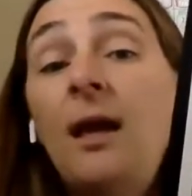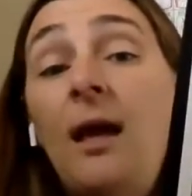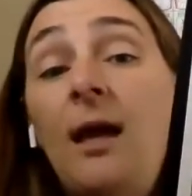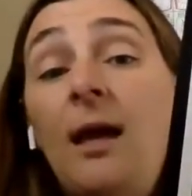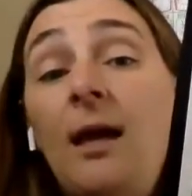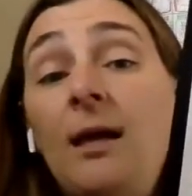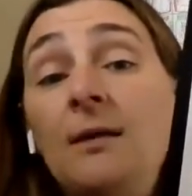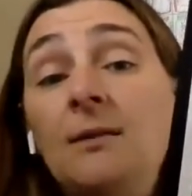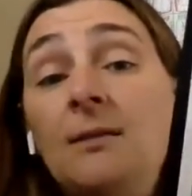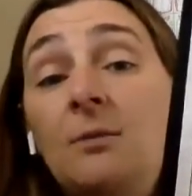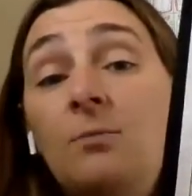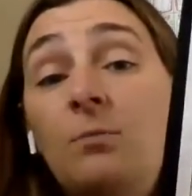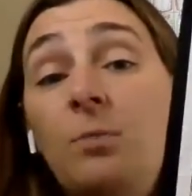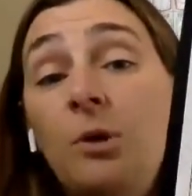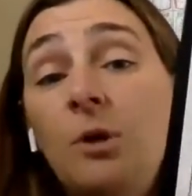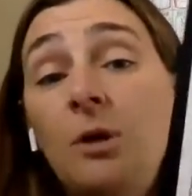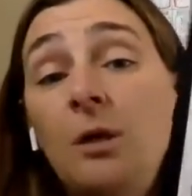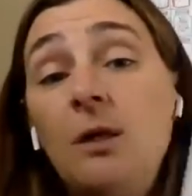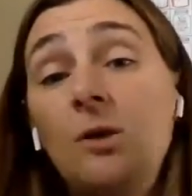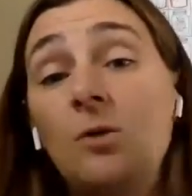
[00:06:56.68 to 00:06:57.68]
and
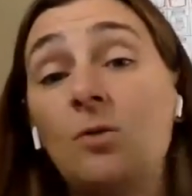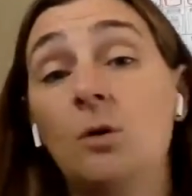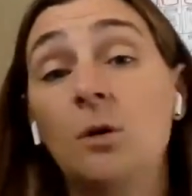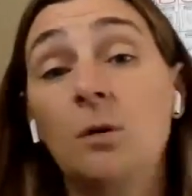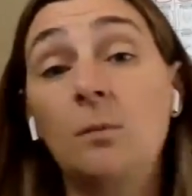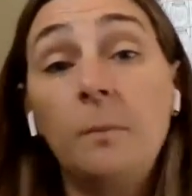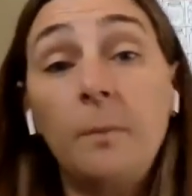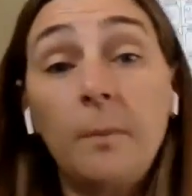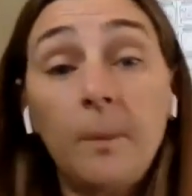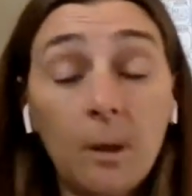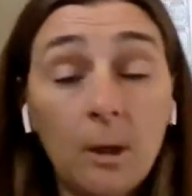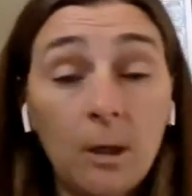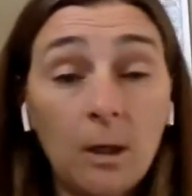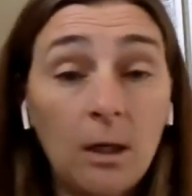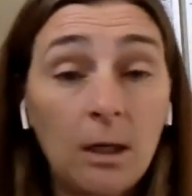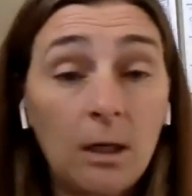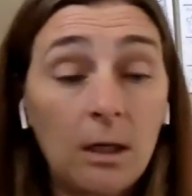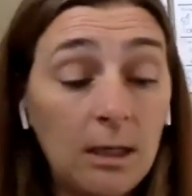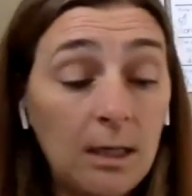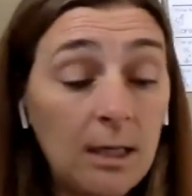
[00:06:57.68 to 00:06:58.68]
put your
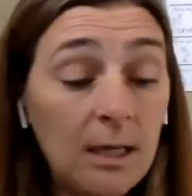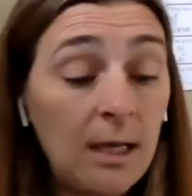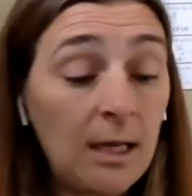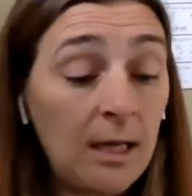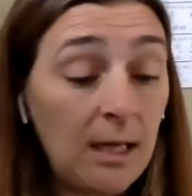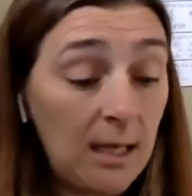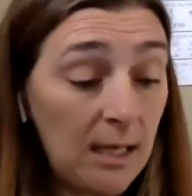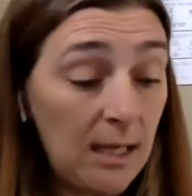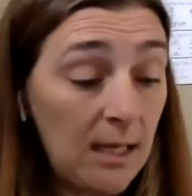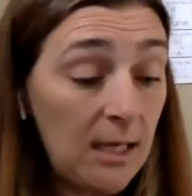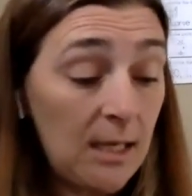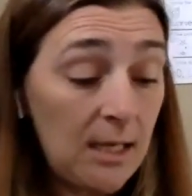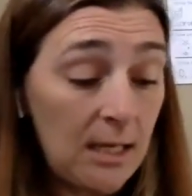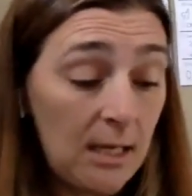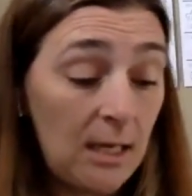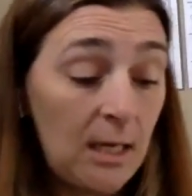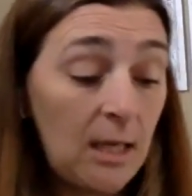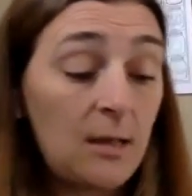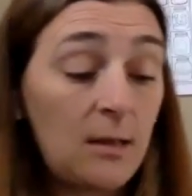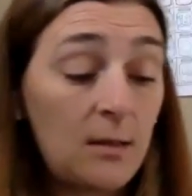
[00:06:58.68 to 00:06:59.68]
bird
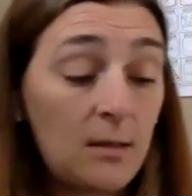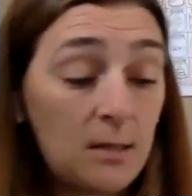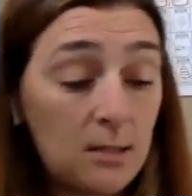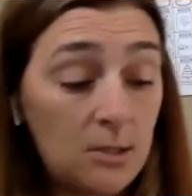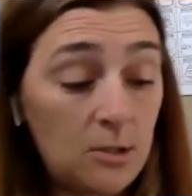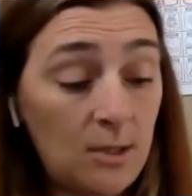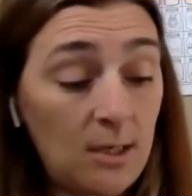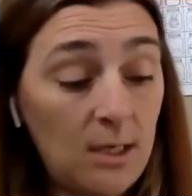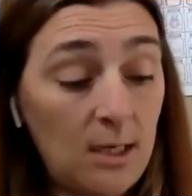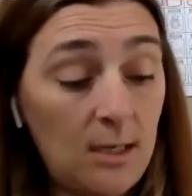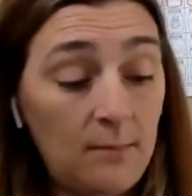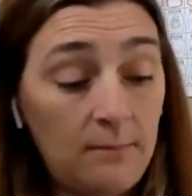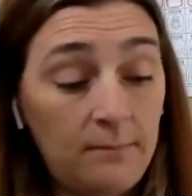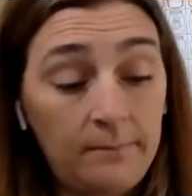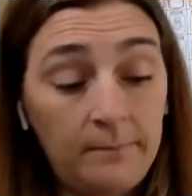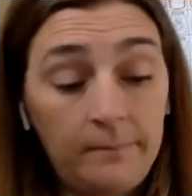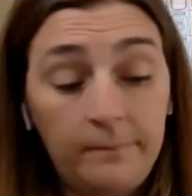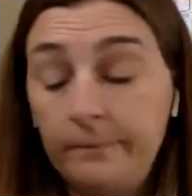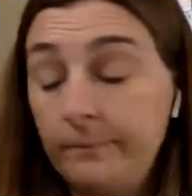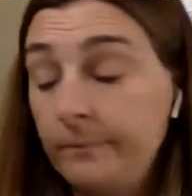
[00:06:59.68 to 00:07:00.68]
in the tree.
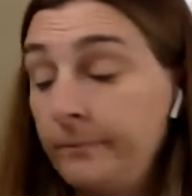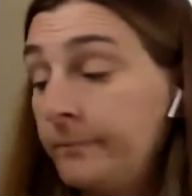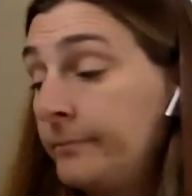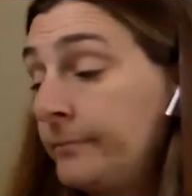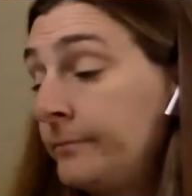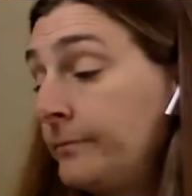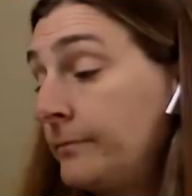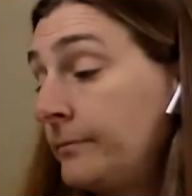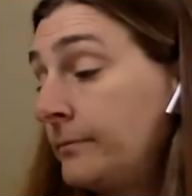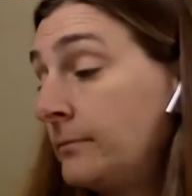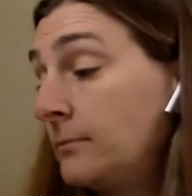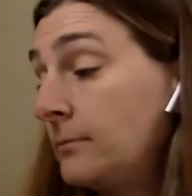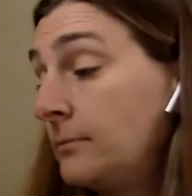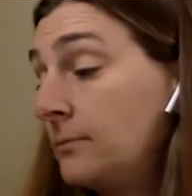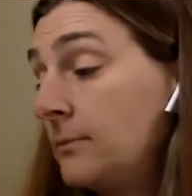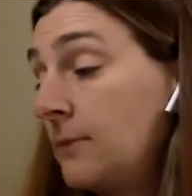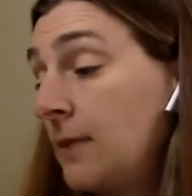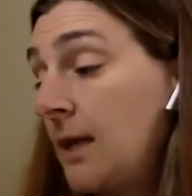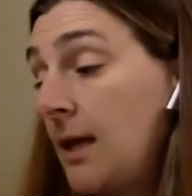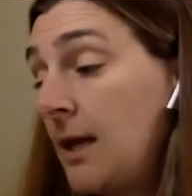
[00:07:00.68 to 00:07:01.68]

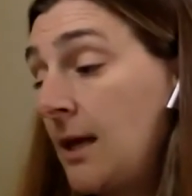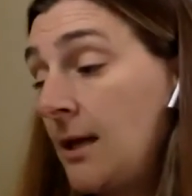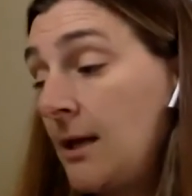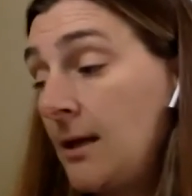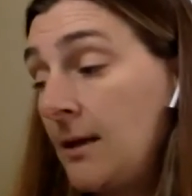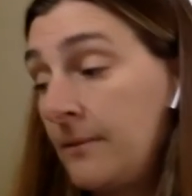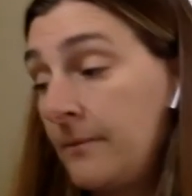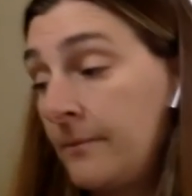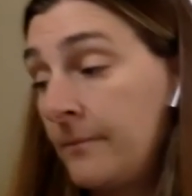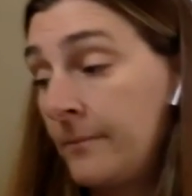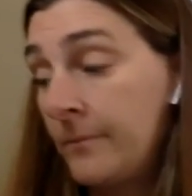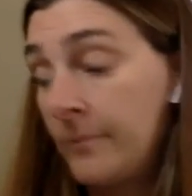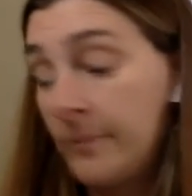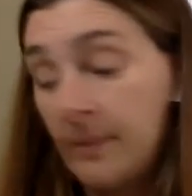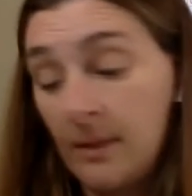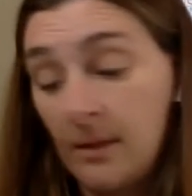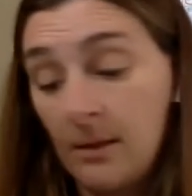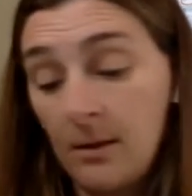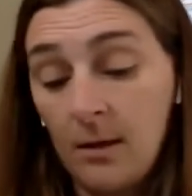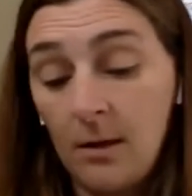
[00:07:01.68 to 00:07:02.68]
Okay.
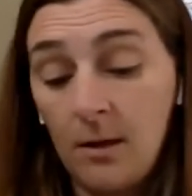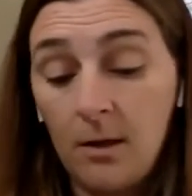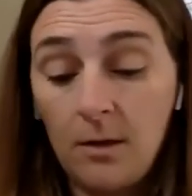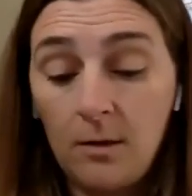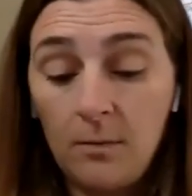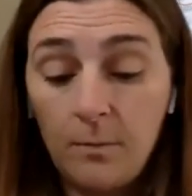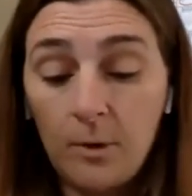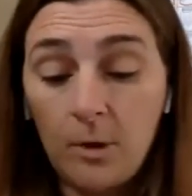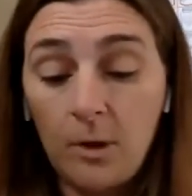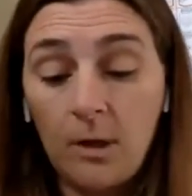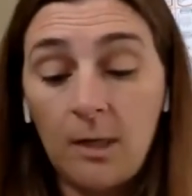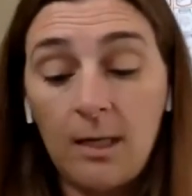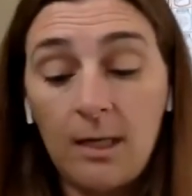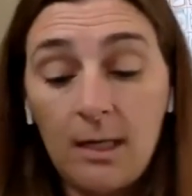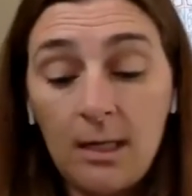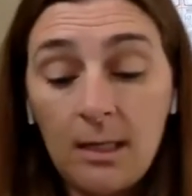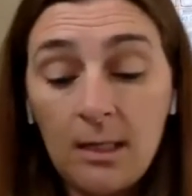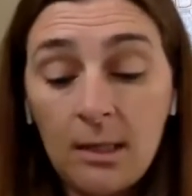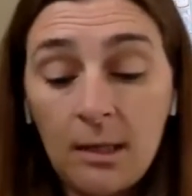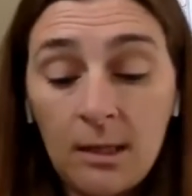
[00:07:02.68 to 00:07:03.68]
Your bird
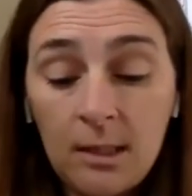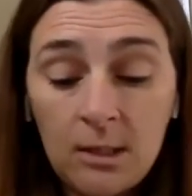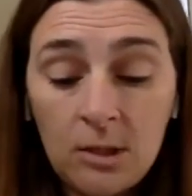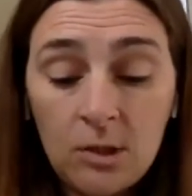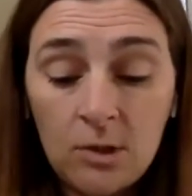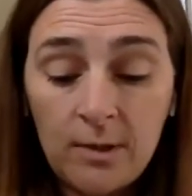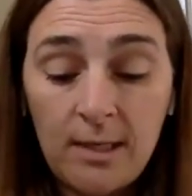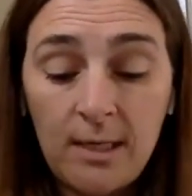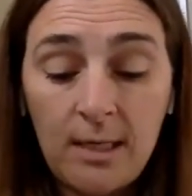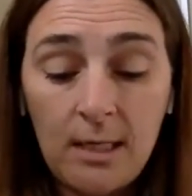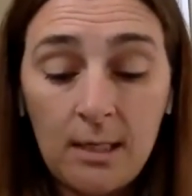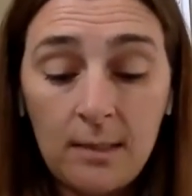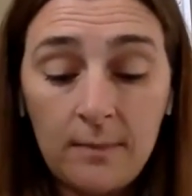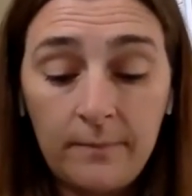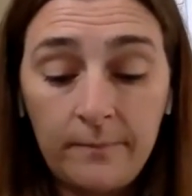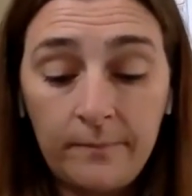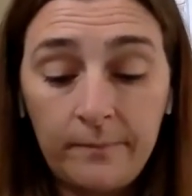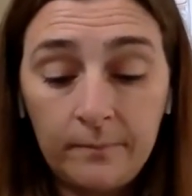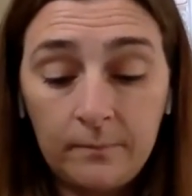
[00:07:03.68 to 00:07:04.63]
in the tree.